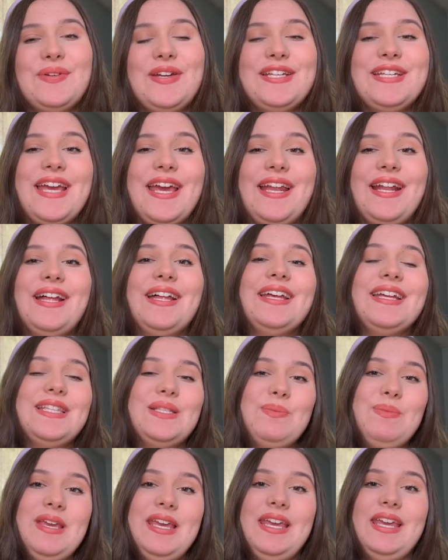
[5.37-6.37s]
my channel.
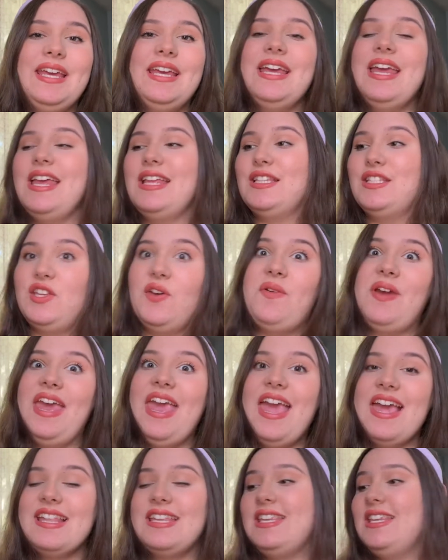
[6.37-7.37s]
It's me,
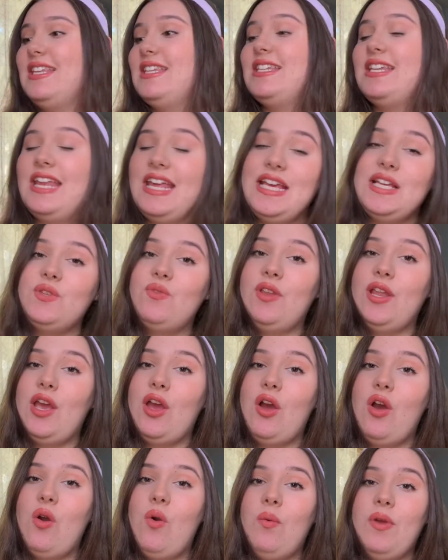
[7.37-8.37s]
Zoe, and in today's
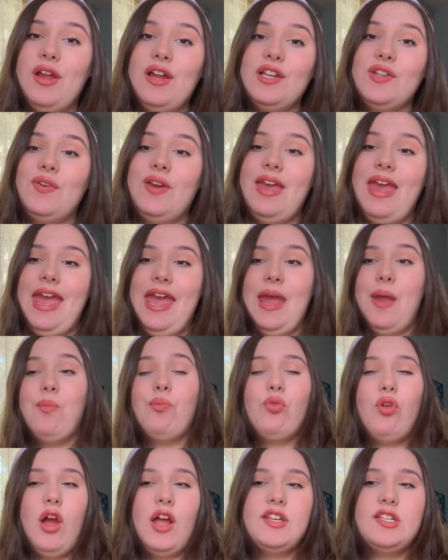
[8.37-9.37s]
video we are doing a
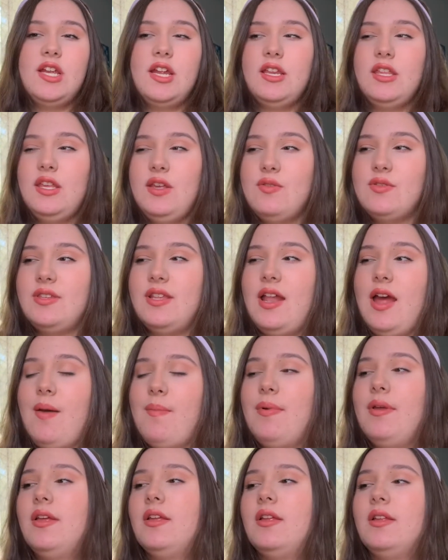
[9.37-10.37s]
project use it up